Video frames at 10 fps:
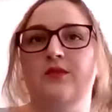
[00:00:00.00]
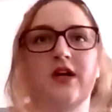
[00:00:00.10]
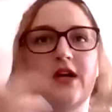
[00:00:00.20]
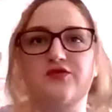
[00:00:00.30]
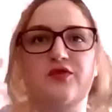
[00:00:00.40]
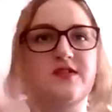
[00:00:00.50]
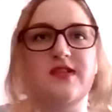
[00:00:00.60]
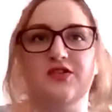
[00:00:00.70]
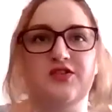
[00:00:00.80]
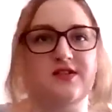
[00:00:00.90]
As Ruth
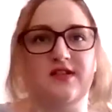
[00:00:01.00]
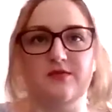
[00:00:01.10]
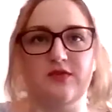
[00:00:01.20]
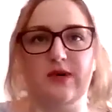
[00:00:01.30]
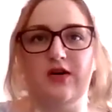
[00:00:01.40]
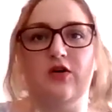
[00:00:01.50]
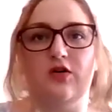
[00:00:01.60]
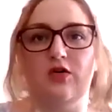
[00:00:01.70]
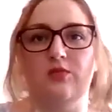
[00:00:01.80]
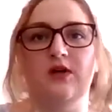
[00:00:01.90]
said, she's had to move back
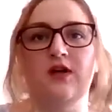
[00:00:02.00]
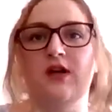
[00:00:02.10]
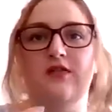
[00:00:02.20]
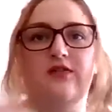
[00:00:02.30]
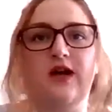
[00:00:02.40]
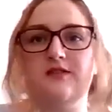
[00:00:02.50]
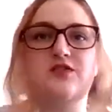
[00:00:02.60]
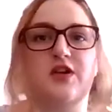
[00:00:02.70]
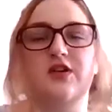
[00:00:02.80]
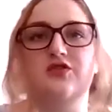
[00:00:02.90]
home. That's
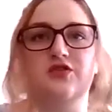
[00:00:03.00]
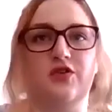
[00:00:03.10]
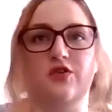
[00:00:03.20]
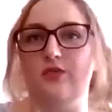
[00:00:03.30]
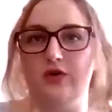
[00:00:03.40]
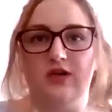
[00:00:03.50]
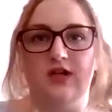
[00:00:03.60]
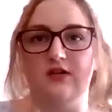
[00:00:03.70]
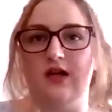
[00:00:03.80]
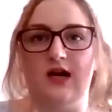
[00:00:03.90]
changed her
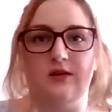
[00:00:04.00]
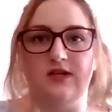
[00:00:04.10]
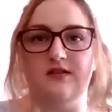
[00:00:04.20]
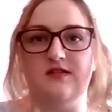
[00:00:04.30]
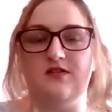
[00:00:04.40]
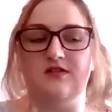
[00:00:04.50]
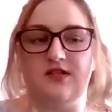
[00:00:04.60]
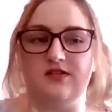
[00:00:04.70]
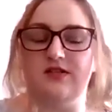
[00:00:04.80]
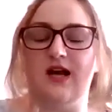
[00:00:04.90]
working habits, her
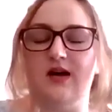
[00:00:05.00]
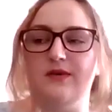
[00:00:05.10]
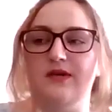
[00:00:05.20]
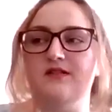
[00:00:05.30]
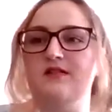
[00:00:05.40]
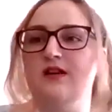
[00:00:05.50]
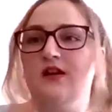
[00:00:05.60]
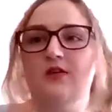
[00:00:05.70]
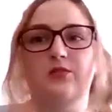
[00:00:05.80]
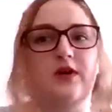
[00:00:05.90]
studying habits.
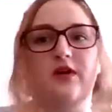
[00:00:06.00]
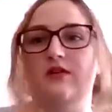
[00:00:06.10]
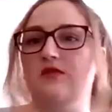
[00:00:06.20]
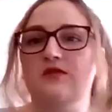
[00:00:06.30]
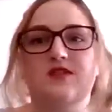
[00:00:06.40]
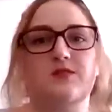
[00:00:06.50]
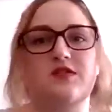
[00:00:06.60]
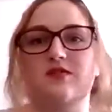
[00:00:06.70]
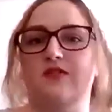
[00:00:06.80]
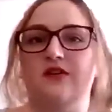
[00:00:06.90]
But some
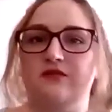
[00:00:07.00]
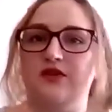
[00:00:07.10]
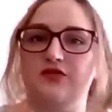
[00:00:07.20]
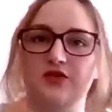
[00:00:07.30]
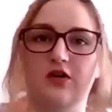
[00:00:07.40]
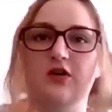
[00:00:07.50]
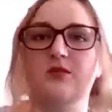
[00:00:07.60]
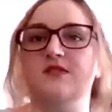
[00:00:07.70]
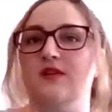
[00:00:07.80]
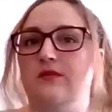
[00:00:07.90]
students have had to find
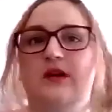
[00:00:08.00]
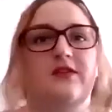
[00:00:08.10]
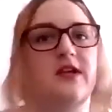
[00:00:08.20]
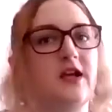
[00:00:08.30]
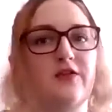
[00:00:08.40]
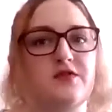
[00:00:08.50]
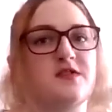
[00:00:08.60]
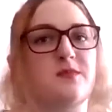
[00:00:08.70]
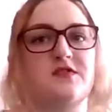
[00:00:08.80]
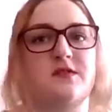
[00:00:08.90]
jobs, some have care
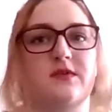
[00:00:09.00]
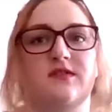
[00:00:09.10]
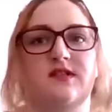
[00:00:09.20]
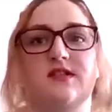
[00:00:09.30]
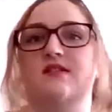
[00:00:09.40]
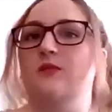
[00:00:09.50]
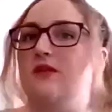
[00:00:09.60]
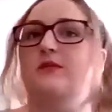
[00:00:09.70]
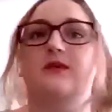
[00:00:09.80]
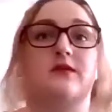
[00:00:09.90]
responsibilities, some have
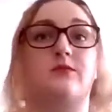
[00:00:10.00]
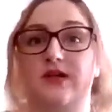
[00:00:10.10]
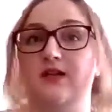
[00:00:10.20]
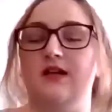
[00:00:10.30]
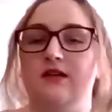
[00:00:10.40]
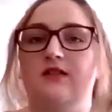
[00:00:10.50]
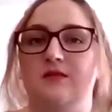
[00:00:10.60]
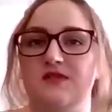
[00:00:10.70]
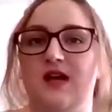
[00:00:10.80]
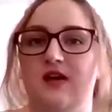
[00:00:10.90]
been ill
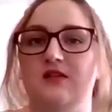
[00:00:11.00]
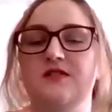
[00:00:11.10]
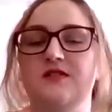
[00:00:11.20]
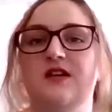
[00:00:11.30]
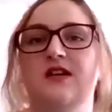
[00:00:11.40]
themselves.